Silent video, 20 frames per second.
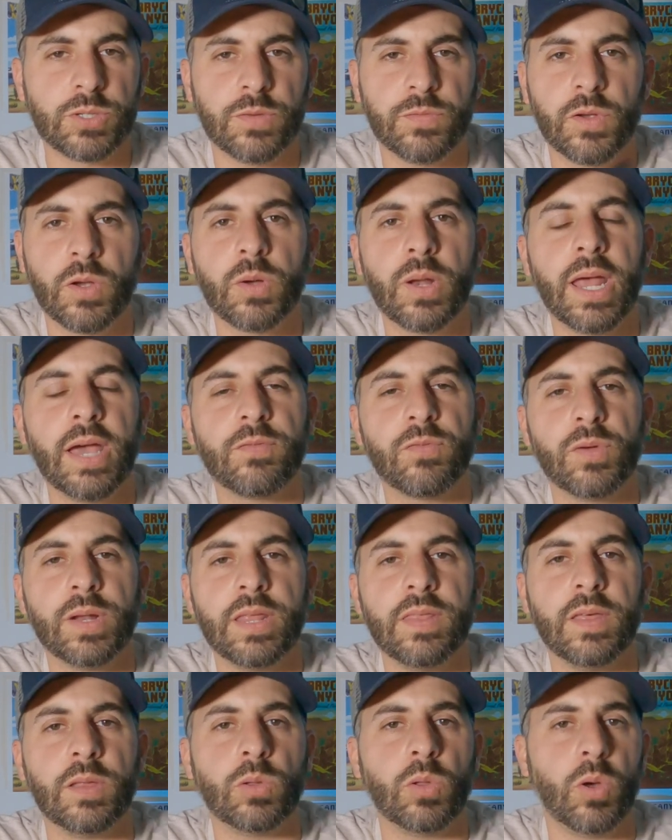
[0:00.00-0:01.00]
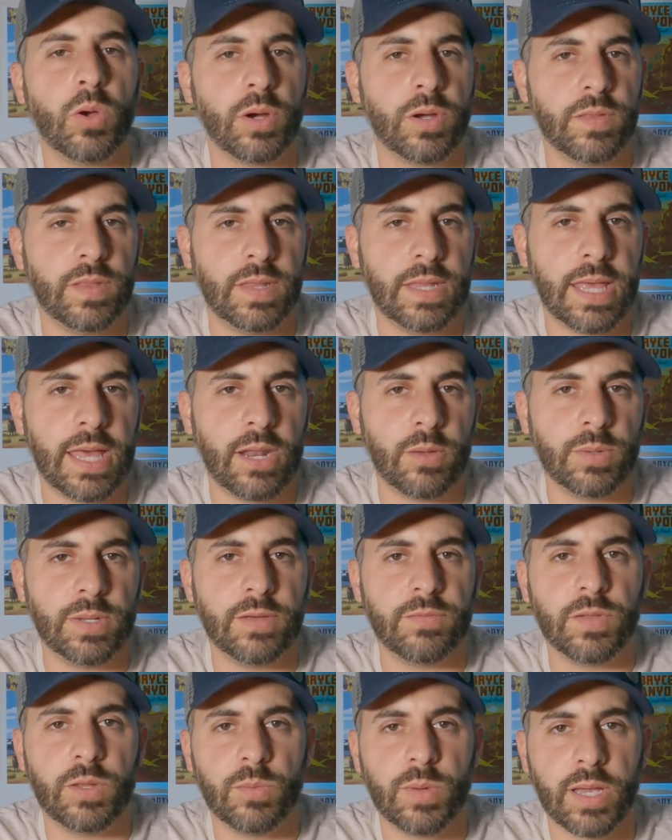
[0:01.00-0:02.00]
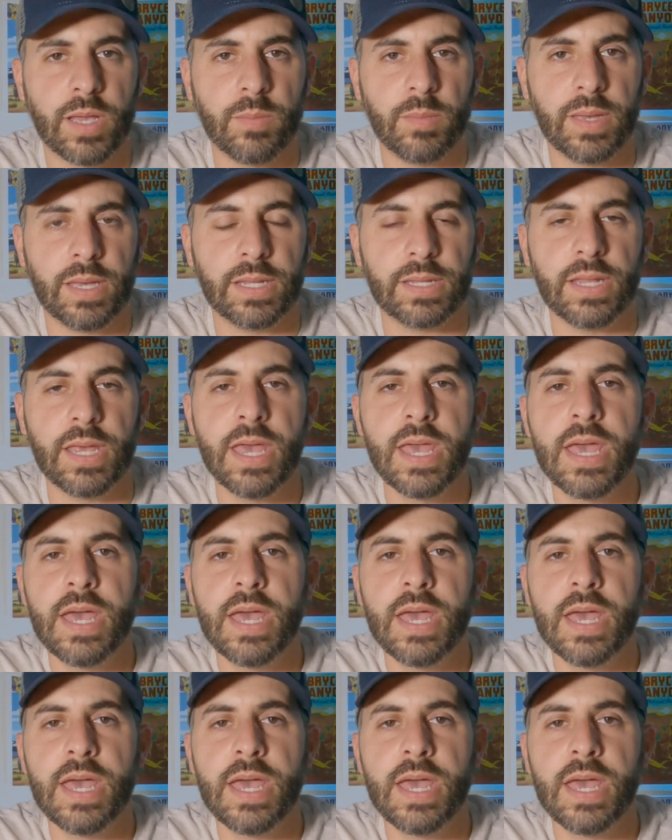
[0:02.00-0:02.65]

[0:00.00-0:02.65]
If you're going out for anything longer than that, that, I would definitely recommend